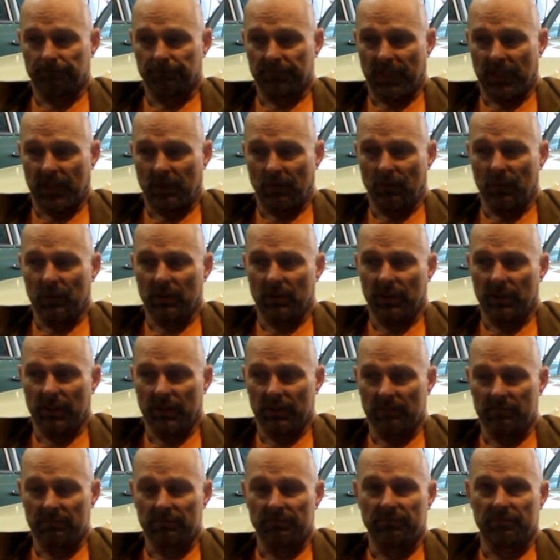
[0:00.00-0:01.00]
I will
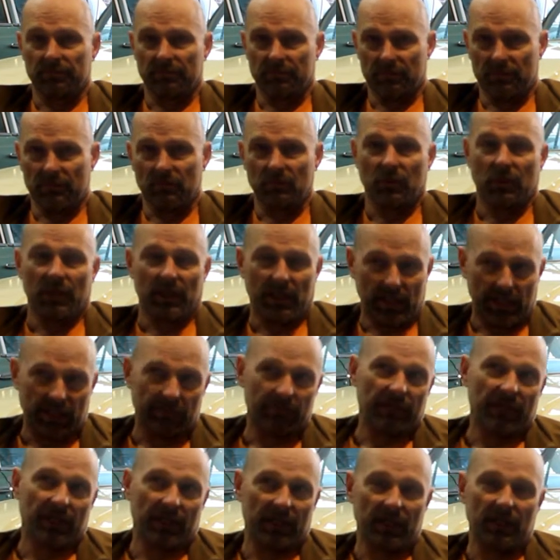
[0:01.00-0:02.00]
get where I
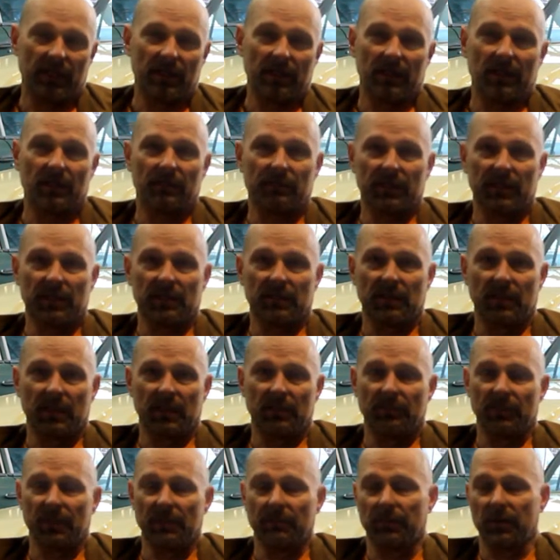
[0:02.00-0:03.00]
have been getting it, because they
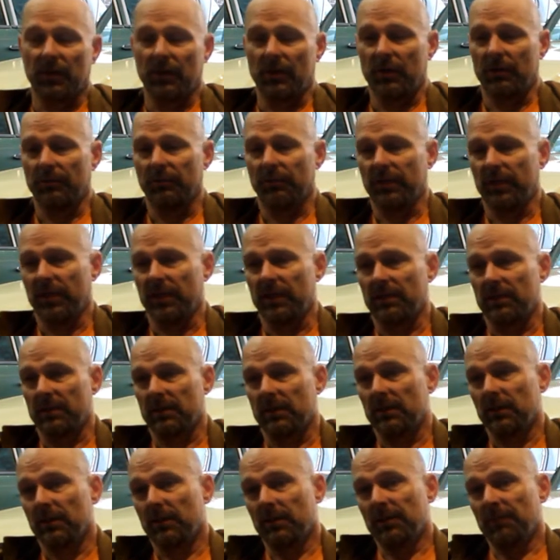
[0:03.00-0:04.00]
give me a pretty good price.